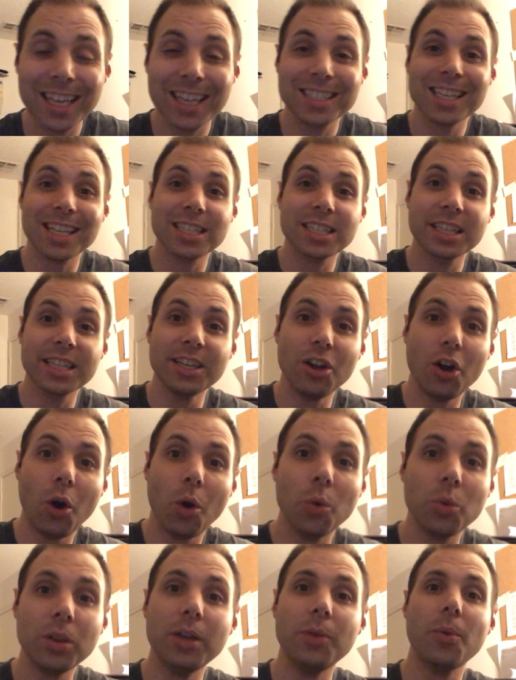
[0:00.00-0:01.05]
because that's the
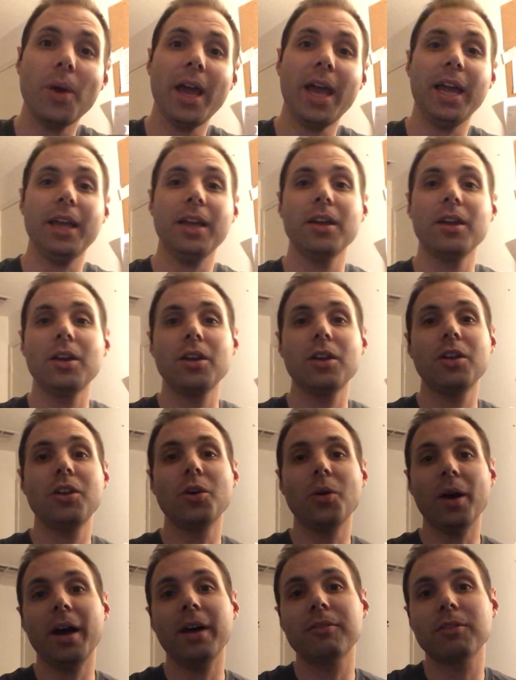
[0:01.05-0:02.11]
only way
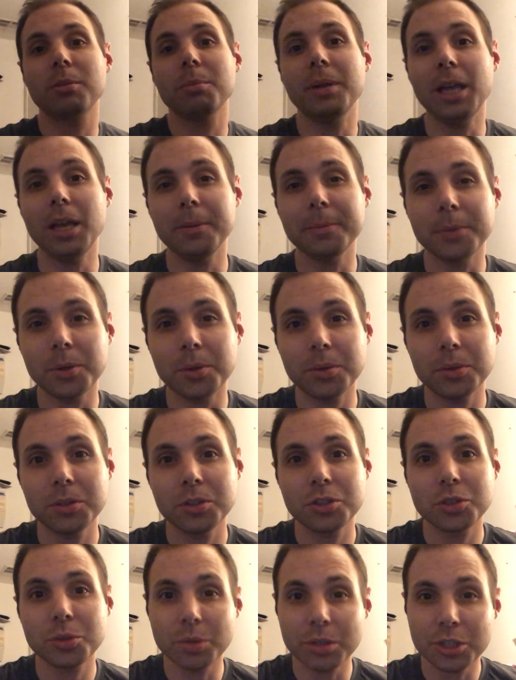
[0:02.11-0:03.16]
you'll ever be able
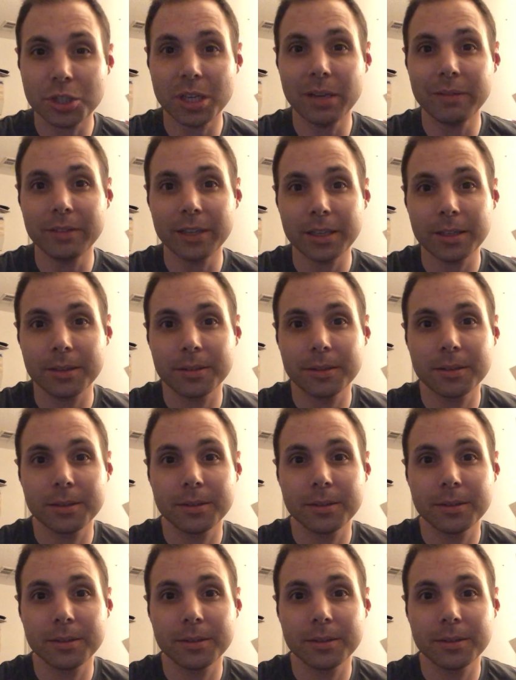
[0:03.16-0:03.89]
to achieve it.